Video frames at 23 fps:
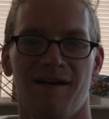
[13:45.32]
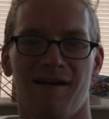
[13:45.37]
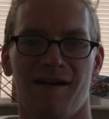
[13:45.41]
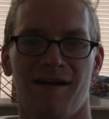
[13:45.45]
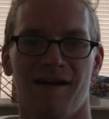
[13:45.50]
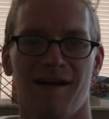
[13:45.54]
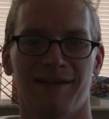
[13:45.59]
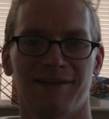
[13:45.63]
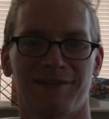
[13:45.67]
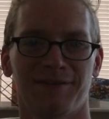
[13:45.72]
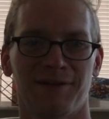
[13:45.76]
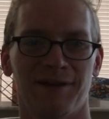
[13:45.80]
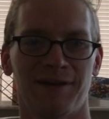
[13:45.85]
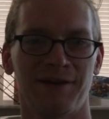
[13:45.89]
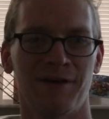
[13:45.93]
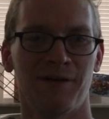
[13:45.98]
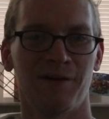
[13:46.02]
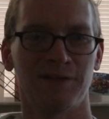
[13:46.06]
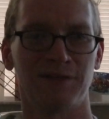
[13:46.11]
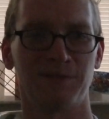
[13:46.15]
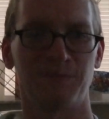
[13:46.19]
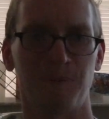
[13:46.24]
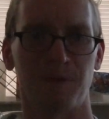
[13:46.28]
All right, so I
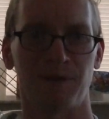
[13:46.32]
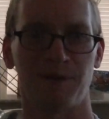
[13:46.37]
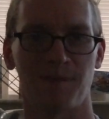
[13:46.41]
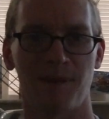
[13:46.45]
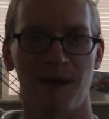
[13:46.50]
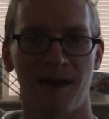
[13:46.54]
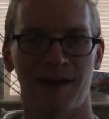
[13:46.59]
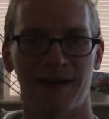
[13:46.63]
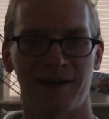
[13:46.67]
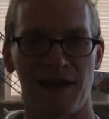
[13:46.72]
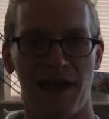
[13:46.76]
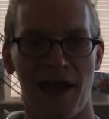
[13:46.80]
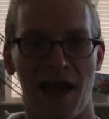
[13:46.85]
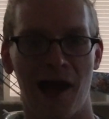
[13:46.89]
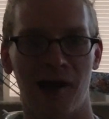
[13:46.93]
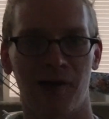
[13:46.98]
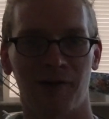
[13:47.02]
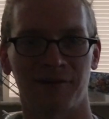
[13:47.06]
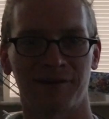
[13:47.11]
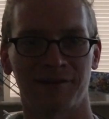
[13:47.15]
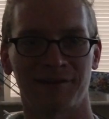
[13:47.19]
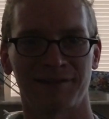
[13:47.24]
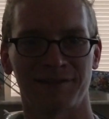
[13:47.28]
know it's been about an
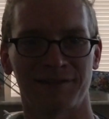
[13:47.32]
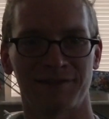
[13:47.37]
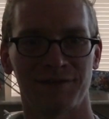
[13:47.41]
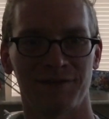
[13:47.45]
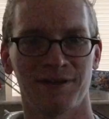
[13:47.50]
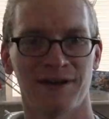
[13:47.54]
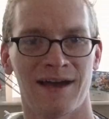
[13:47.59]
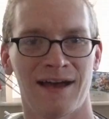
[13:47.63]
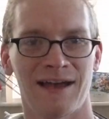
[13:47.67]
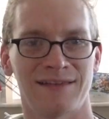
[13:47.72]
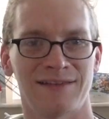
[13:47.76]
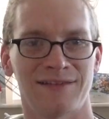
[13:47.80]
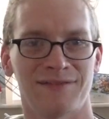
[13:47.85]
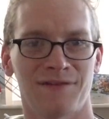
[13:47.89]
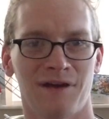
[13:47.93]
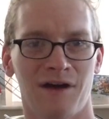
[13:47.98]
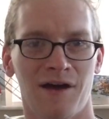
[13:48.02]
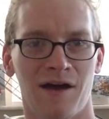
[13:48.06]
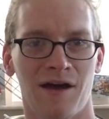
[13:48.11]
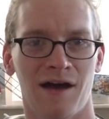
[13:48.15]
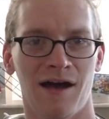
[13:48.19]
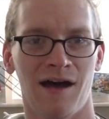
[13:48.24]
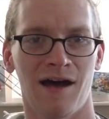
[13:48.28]
hour since you guys have
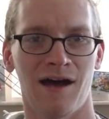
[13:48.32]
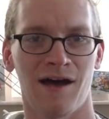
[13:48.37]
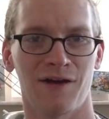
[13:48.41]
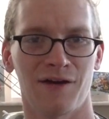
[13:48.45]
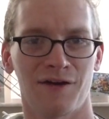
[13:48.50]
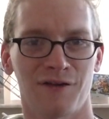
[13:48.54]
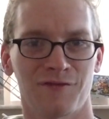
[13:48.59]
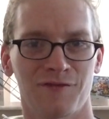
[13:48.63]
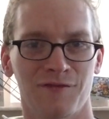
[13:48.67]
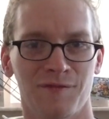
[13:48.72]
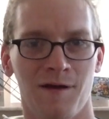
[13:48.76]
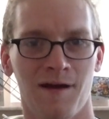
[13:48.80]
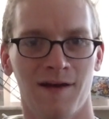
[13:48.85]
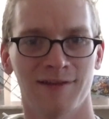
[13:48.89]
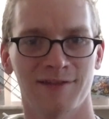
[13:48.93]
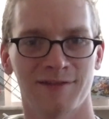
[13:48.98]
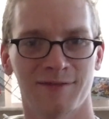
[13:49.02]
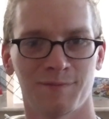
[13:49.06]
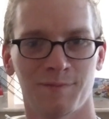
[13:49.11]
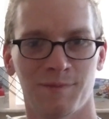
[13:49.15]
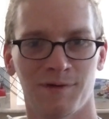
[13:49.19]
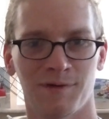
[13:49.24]
uh, heard from us,